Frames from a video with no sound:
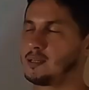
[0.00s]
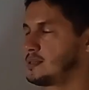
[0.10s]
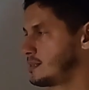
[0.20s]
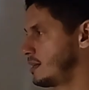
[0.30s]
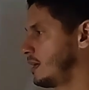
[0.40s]

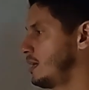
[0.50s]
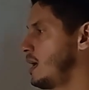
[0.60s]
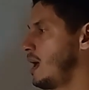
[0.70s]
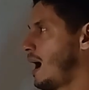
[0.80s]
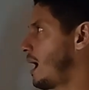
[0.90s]
is
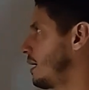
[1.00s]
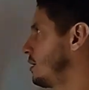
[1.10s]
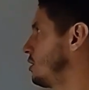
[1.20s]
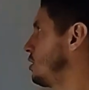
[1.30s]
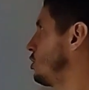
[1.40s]
saying,
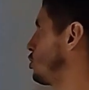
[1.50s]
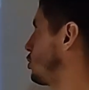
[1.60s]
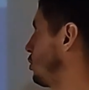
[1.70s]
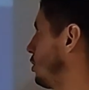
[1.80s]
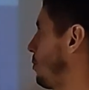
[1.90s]
I
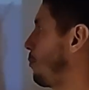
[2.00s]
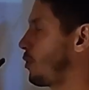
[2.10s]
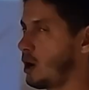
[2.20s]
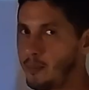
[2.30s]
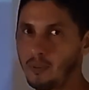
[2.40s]
should
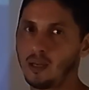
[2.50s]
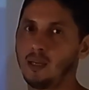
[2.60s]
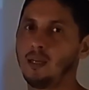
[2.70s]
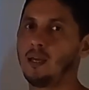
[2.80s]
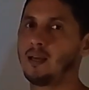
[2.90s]

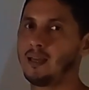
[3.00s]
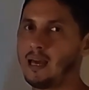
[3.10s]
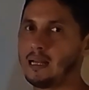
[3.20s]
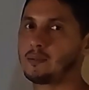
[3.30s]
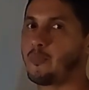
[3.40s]
probably
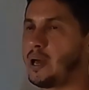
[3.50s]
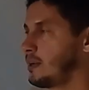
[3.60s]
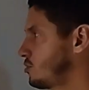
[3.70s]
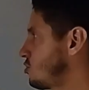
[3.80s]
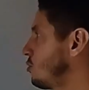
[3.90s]
get
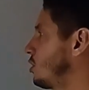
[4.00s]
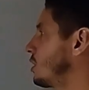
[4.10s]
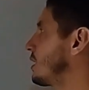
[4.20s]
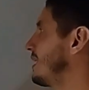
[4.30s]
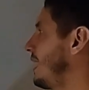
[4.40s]
back to
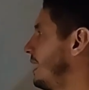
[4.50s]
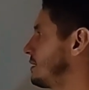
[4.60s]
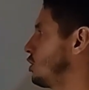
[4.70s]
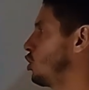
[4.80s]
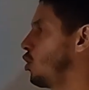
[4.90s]
work,
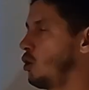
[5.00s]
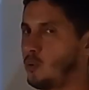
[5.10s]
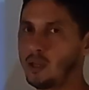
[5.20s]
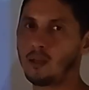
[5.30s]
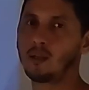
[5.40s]
get
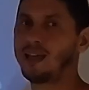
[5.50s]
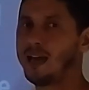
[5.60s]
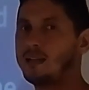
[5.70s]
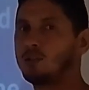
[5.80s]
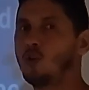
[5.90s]

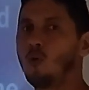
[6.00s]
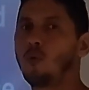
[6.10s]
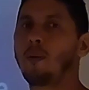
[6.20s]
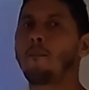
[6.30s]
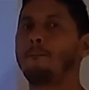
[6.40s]

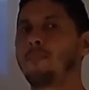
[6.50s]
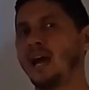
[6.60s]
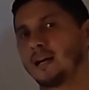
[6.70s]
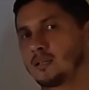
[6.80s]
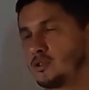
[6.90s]
going
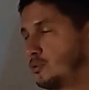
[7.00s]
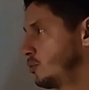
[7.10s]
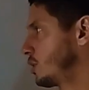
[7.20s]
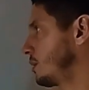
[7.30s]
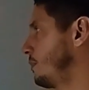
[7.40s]
back to
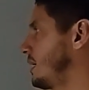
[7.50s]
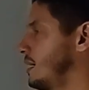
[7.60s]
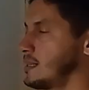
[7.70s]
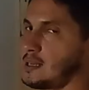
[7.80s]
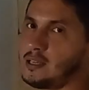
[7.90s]
work
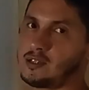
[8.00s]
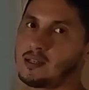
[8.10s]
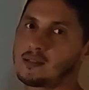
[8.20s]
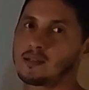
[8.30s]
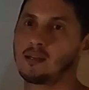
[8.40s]
because I
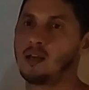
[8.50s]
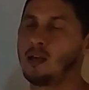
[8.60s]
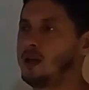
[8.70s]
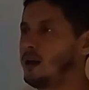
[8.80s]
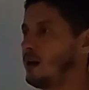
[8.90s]
just
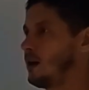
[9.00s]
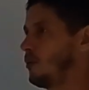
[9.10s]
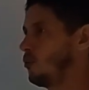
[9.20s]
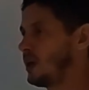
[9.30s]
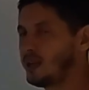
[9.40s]

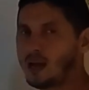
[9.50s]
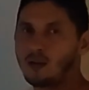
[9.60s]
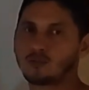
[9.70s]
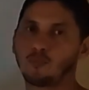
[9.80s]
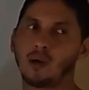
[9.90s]
went
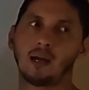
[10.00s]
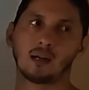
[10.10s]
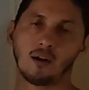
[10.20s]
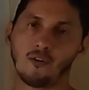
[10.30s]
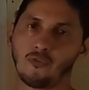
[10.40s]
out to buy a
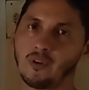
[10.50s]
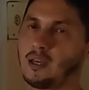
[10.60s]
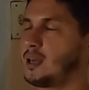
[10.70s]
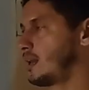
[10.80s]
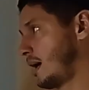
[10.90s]

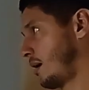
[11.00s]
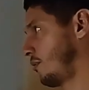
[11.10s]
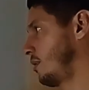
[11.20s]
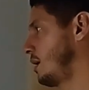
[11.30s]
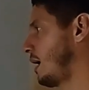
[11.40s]
coffee and
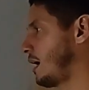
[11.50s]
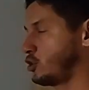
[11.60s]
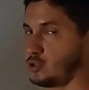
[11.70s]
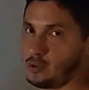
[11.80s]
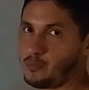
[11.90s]
now I
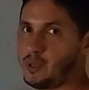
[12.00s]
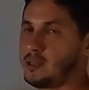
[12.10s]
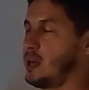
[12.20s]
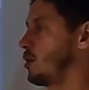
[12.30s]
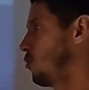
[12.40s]
should be
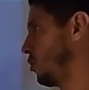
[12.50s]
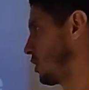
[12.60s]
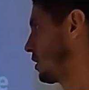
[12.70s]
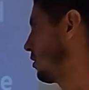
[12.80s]
there working